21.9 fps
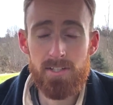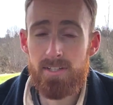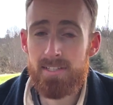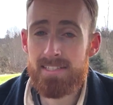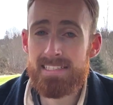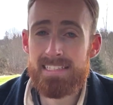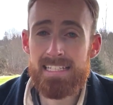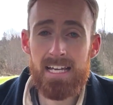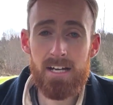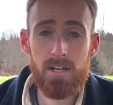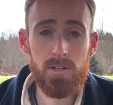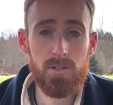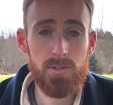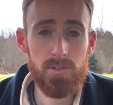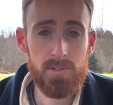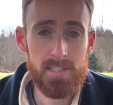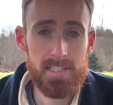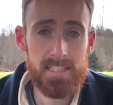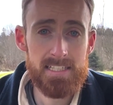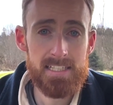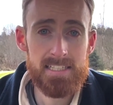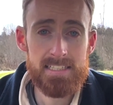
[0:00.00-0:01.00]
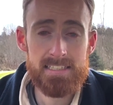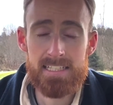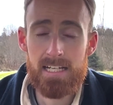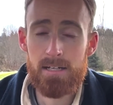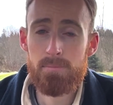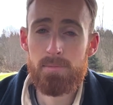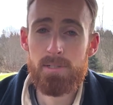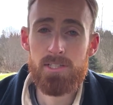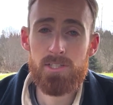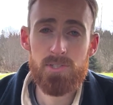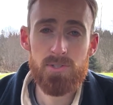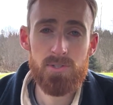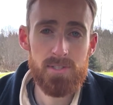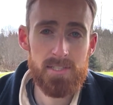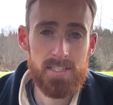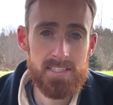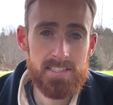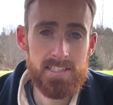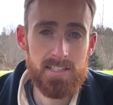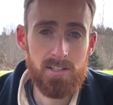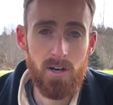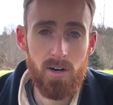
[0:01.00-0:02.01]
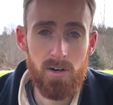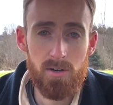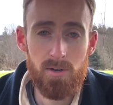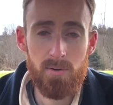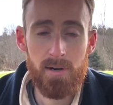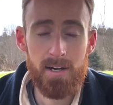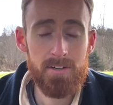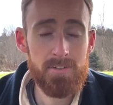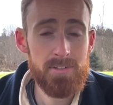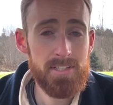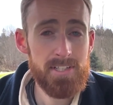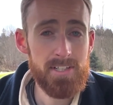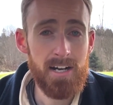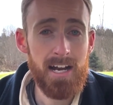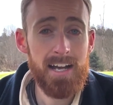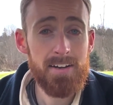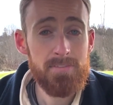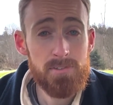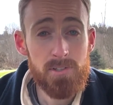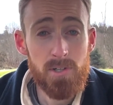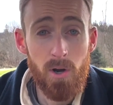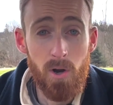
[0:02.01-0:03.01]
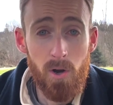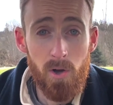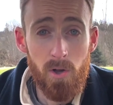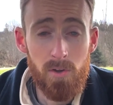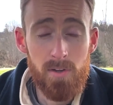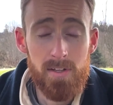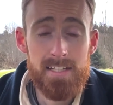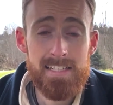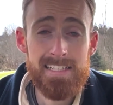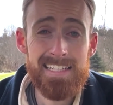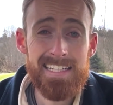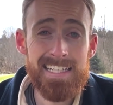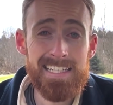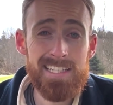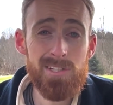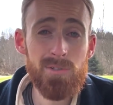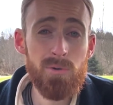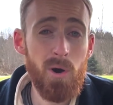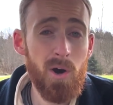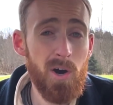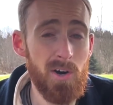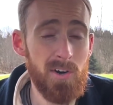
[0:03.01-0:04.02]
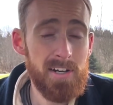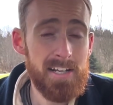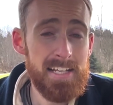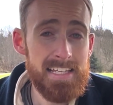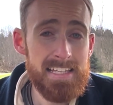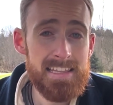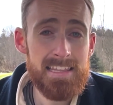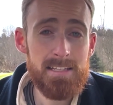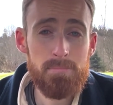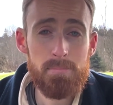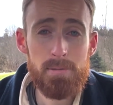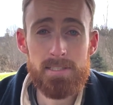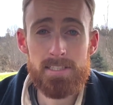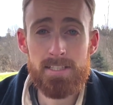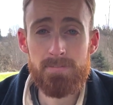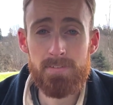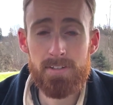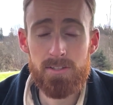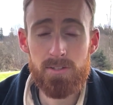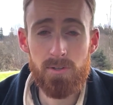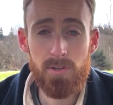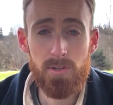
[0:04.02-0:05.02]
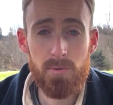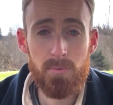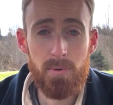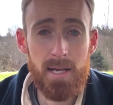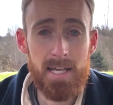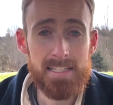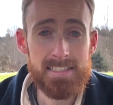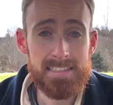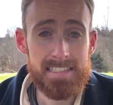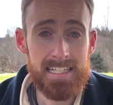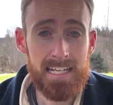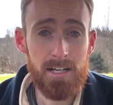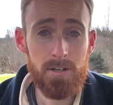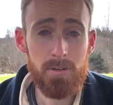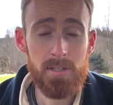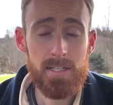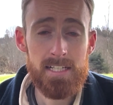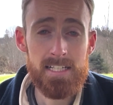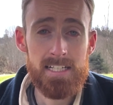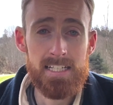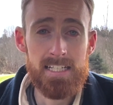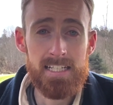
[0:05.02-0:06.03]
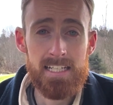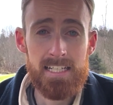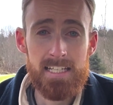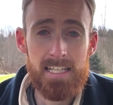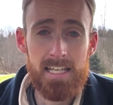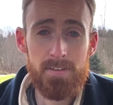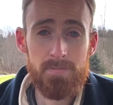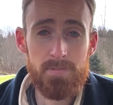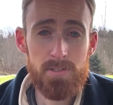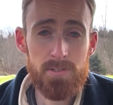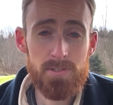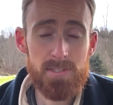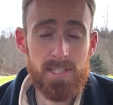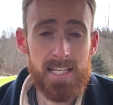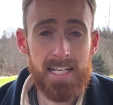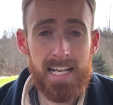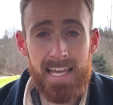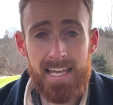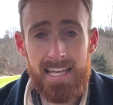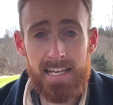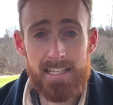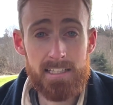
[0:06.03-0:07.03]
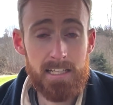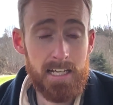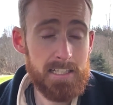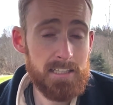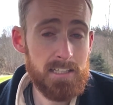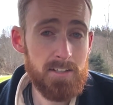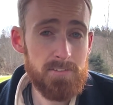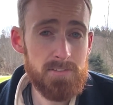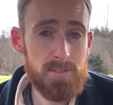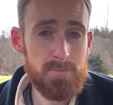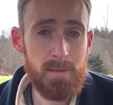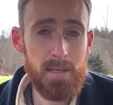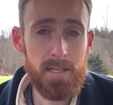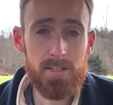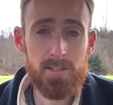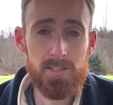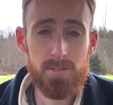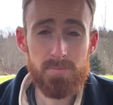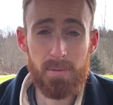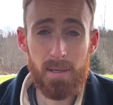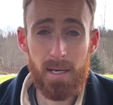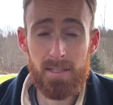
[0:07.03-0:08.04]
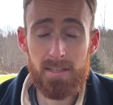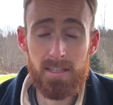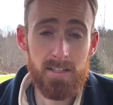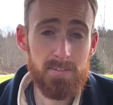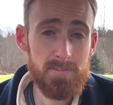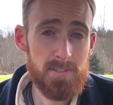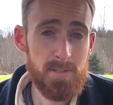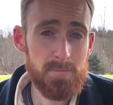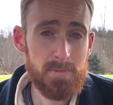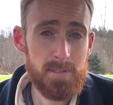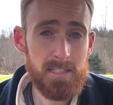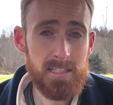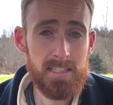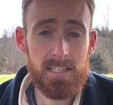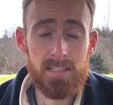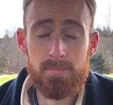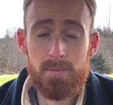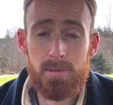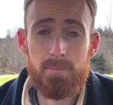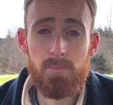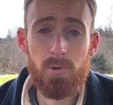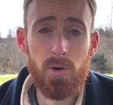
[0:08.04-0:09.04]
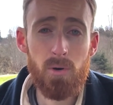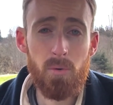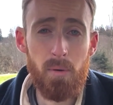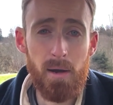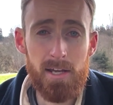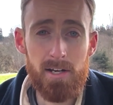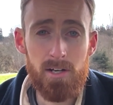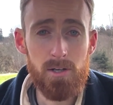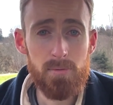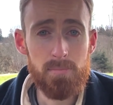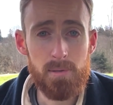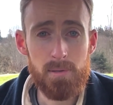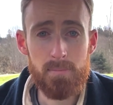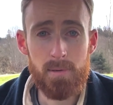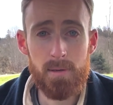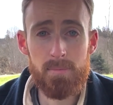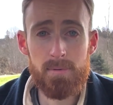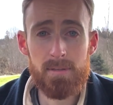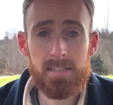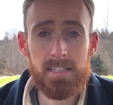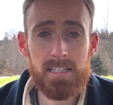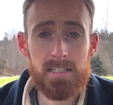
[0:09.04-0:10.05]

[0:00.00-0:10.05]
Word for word: You can see how green it is, how many trees there are around here. After all, you are in the Pacific Northwest. Now, if you're saying, hey, I'd, I'd love some acreage, but I'd love something a little bit more wide open, maybe a